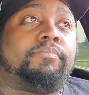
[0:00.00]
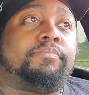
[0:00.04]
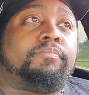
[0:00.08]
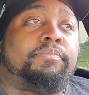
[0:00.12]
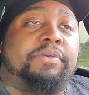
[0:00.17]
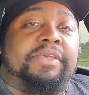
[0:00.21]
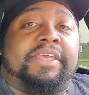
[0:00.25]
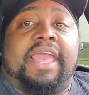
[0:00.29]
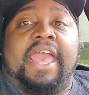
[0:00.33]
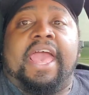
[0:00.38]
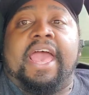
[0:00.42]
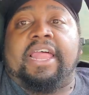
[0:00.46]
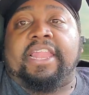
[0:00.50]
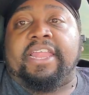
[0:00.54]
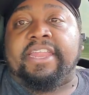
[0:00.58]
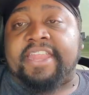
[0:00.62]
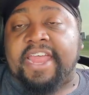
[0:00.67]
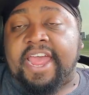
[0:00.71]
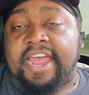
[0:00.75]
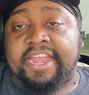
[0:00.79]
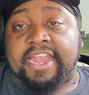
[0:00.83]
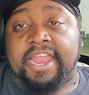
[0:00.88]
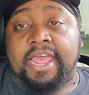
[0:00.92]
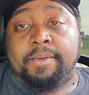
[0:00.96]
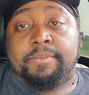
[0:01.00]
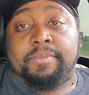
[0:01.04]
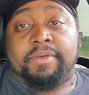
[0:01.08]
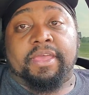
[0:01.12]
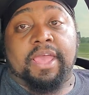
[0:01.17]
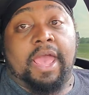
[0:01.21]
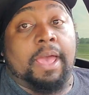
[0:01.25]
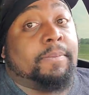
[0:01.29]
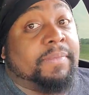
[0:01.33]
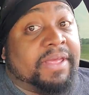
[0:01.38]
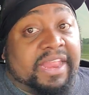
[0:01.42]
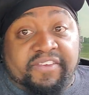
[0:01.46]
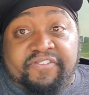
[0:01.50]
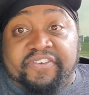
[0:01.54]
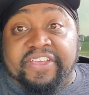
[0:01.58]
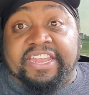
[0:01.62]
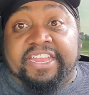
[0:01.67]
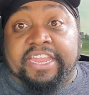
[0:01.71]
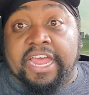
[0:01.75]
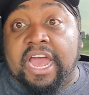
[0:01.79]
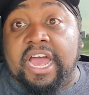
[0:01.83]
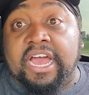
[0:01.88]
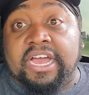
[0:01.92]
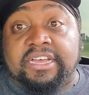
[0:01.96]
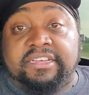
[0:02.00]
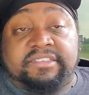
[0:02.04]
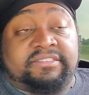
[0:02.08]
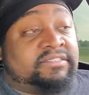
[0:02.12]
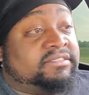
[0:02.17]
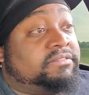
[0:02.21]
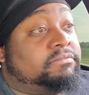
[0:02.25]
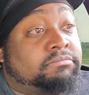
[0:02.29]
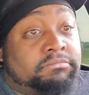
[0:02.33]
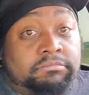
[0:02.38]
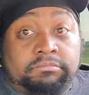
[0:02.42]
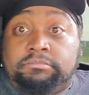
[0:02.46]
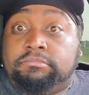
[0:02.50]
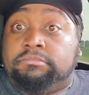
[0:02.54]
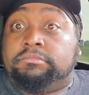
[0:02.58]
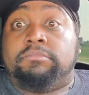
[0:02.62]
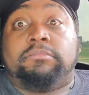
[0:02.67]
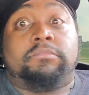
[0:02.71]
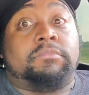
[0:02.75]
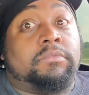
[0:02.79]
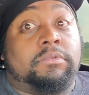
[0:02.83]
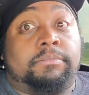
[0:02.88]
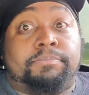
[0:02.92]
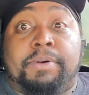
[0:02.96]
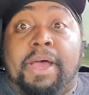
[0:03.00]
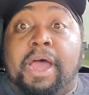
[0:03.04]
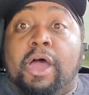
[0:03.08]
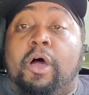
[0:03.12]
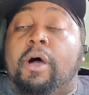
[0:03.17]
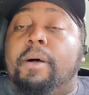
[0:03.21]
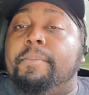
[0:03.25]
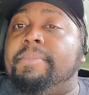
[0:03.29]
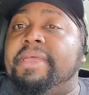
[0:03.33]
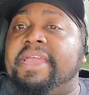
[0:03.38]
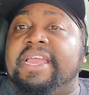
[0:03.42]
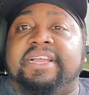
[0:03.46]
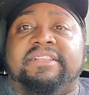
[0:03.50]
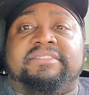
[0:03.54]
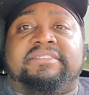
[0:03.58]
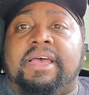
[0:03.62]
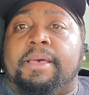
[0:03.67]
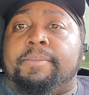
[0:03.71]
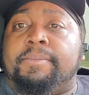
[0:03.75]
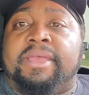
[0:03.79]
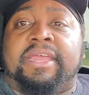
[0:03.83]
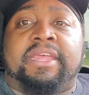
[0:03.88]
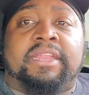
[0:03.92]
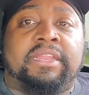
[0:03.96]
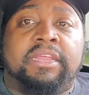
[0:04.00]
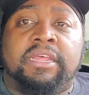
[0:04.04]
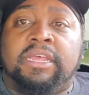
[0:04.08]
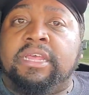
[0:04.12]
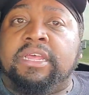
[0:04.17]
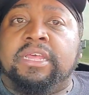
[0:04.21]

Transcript: be hella dynamic. I mean, if he does, by all means, I mean,